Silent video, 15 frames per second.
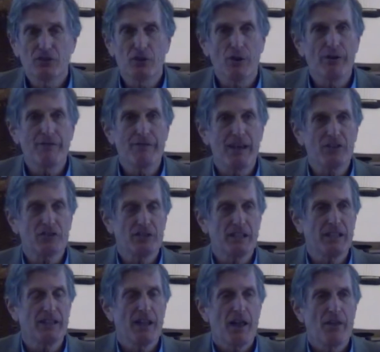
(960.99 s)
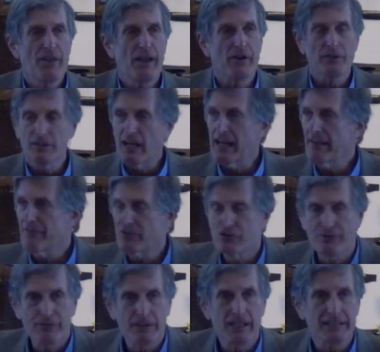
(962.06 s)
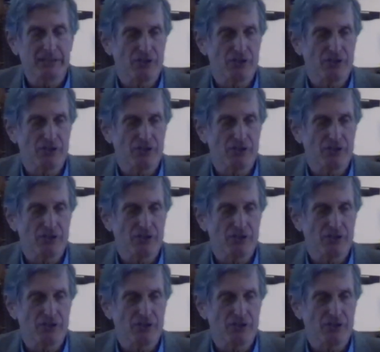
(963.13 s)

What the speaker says: so invested in their life that you forgot